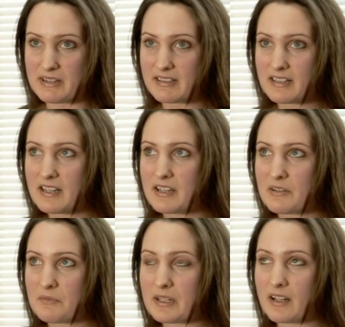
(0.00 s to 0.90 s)

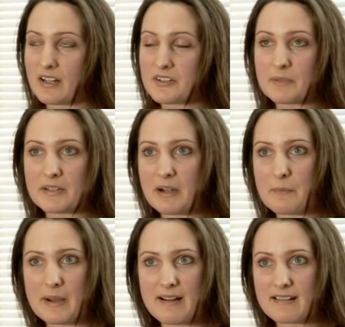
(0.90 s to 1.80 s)
And I lost my
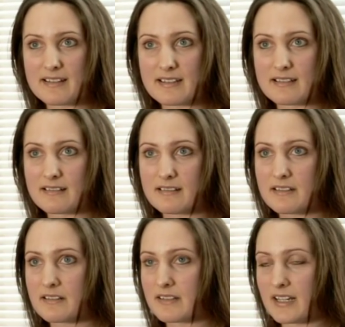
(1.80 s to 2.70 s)
grandparents in
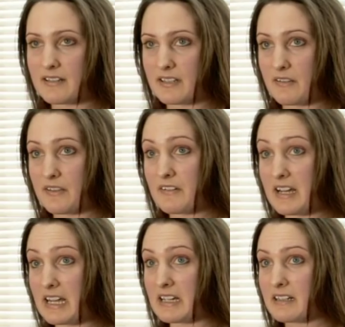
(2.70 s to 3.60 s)

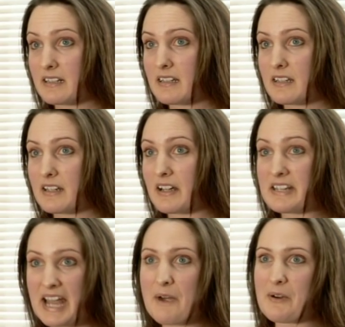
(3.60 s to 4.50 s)
2003, and
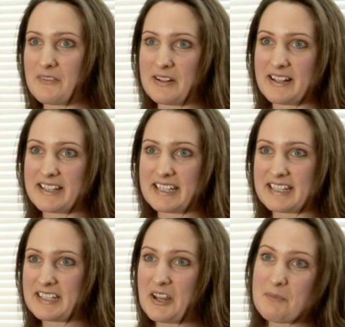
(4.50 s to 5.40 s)
now I realise
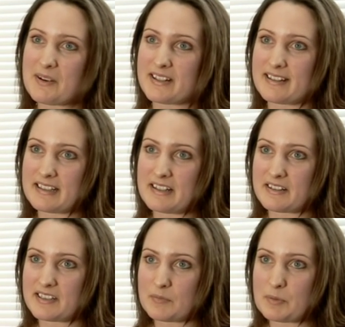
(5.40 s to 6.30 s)
there's so much I didn't
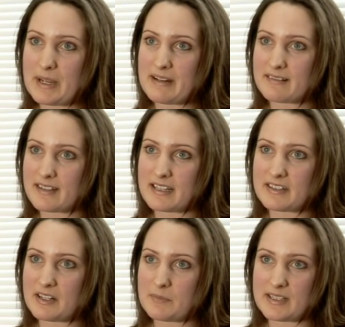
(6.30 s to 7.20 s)
ask them about their
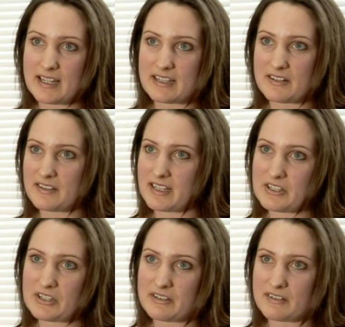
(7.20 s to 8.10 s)
time together and their
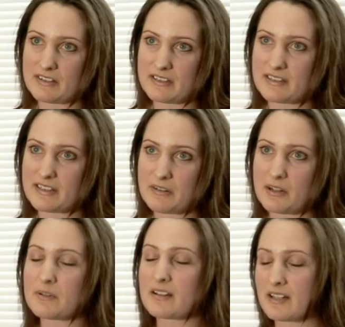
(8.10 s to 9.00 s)
childhood. So
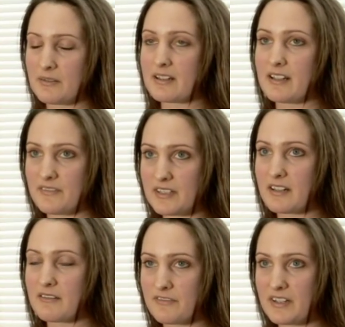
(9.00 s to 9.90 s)
I would love to
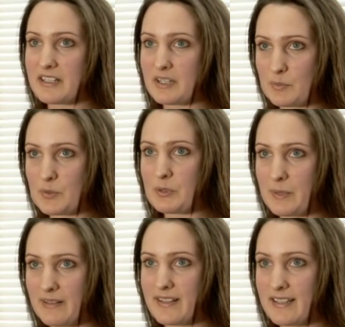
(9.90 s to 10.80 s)
go and find out more
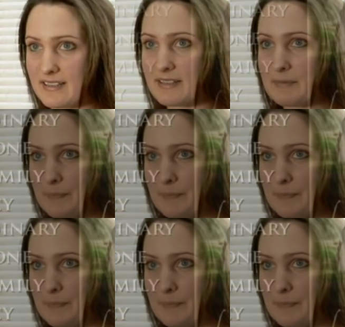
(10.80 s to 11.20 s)
about that.